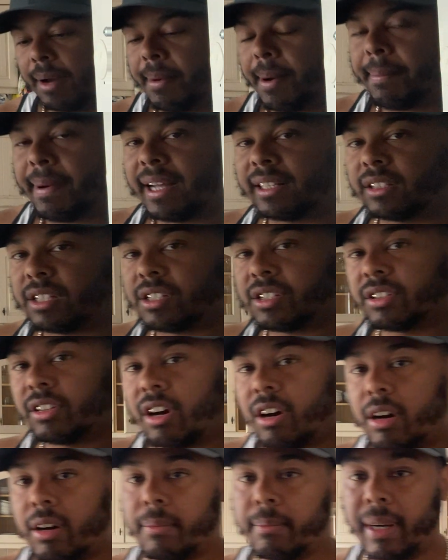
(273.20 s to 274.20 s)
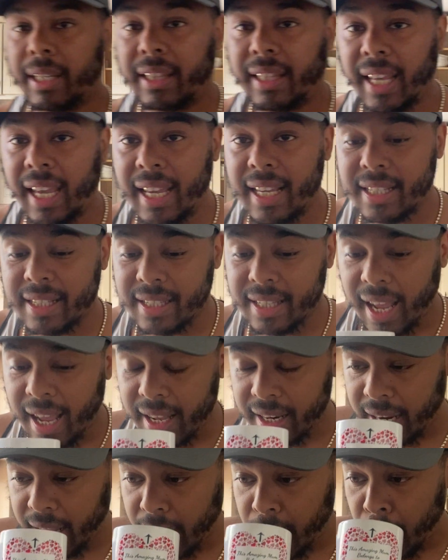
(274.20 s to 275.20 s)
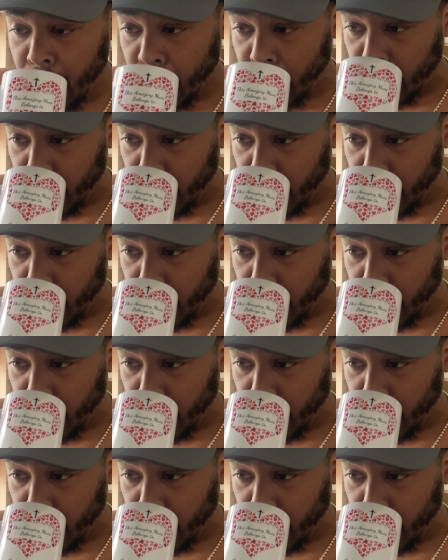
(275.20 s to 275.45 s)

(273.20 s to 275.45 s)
I'm about to start my day Saturday.